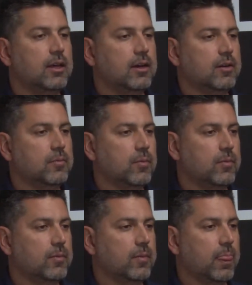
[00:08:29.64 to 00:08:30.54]

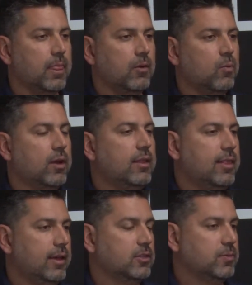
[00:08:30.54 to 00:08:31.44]
One of the
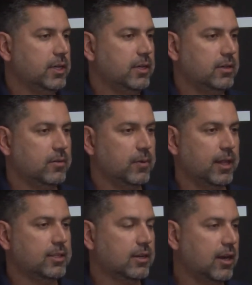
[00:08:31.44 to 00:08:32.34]
things we
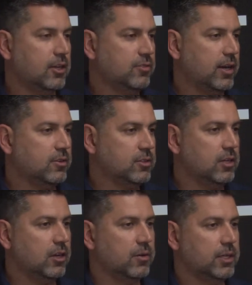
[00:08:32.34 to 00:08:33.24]
let the contractors
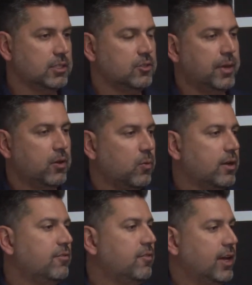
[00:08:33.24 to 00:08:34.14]
know is you make
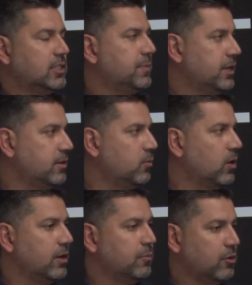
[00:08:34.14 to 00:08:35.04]
one investment in
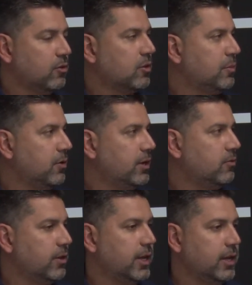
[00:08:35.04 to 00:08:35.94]
one plural
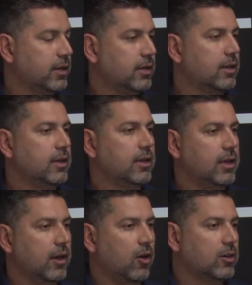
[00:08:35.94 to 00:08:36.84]
component rig.
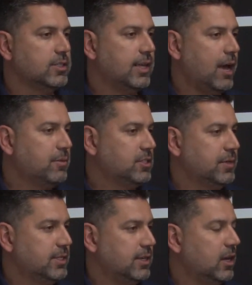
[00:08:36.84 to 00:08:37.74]
Ours just happens to
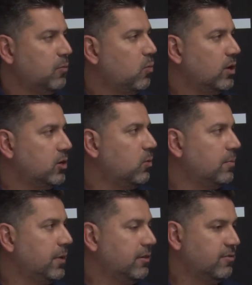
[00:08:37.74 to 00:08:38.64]
be set up
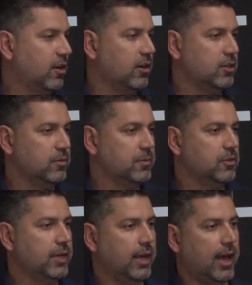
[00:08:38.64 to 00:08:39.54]
1-to-1 by volume.
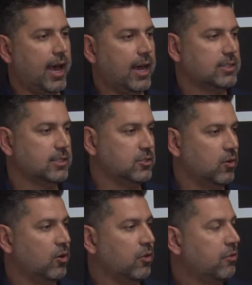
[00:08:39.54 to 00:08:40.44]
You get access to
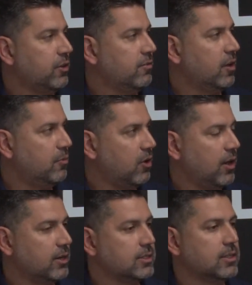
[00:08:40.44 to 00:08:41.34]
all 3 of our
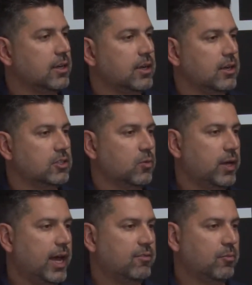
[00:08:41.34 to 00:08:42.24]
products. So
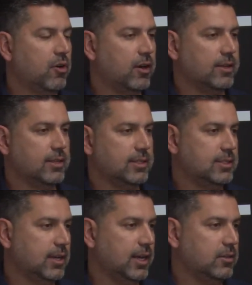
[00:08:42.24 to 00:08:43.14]
we have a product that's
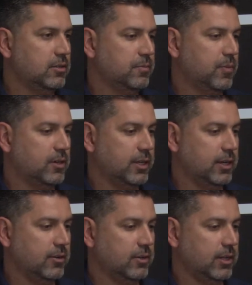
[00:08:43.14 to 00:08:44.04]
designed
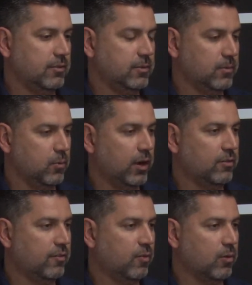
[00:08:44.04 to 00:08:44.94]
particularly
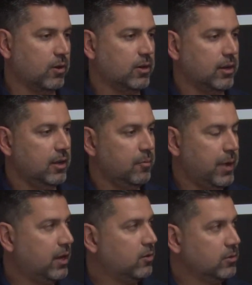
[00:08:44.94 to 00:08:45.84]
well for
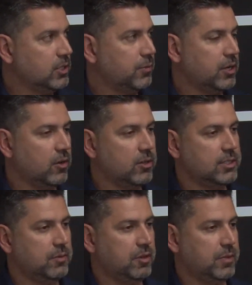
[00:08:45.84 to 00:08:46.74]
manholes that we call our
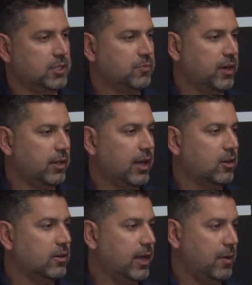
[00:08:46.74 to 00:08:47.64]
CPP spray
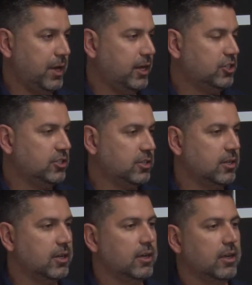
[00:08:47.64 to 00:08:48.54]
liner MH.
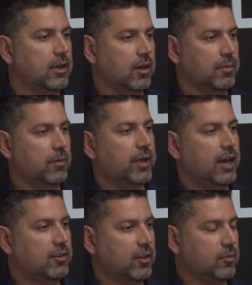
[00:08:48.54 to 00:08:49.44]
Then we
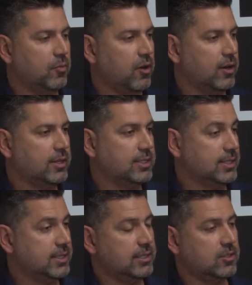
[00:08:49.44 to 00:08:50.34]
have another product that's a
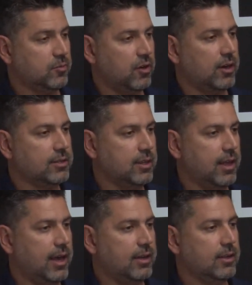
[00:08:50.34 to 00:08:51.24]
sister product to
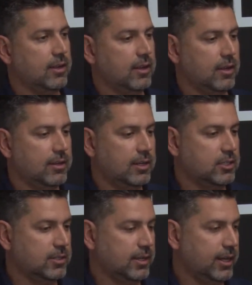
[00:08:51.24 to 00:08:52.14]
that
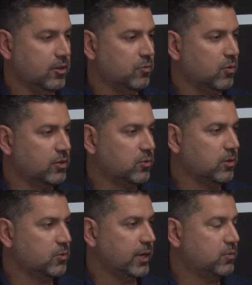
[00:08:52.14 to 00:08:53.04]
that's geared more
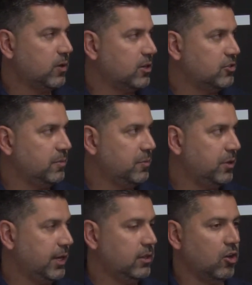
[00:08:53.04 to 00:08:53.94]
towards wastewater treatment
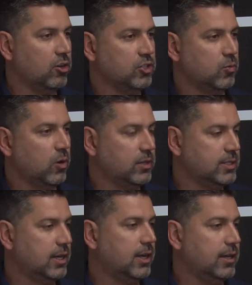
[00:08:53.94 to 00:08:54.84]
plant, larger wall
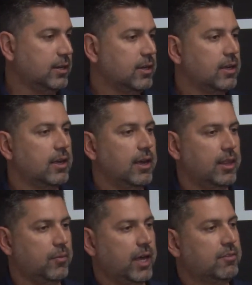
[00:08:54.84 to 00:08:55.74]
design.
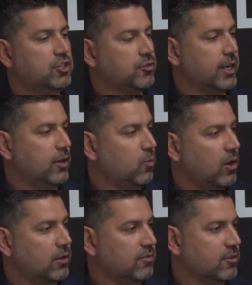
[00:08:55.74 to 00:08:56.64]
And then we have a drinking
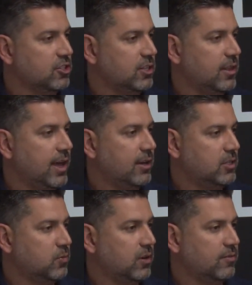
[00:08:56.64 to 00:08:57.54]
water version of that
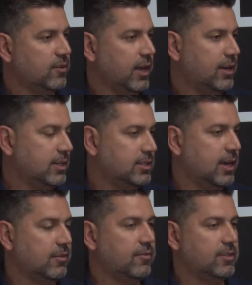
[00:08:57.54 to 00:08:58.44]
as well for
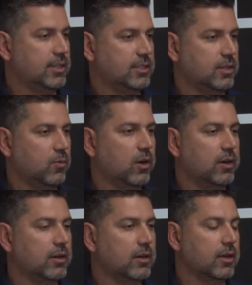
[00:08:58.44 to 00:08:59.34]
NSF
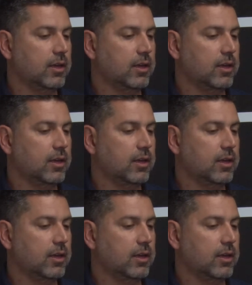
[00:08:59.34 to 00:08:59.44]
61.